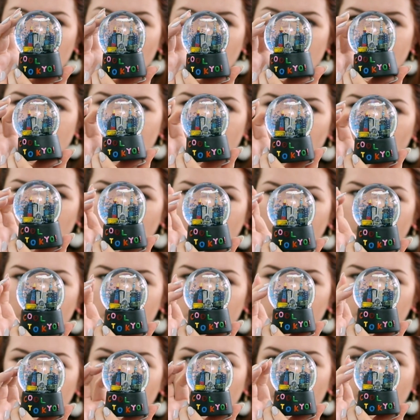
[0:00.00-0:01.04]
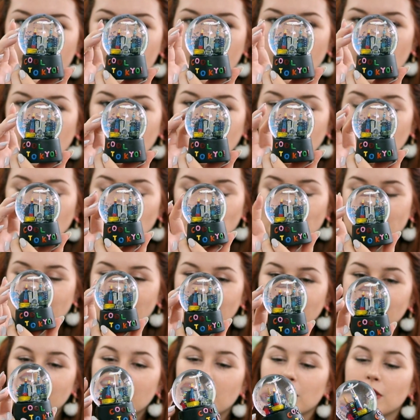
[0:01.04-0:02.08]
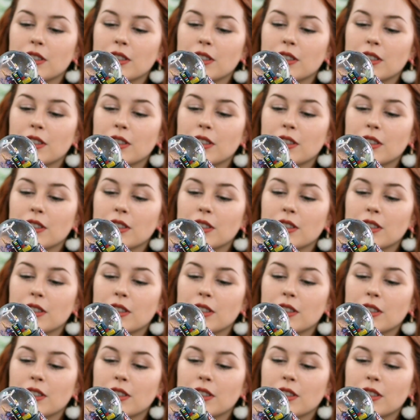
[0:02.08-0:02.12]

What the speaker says: That's got little bits of glitter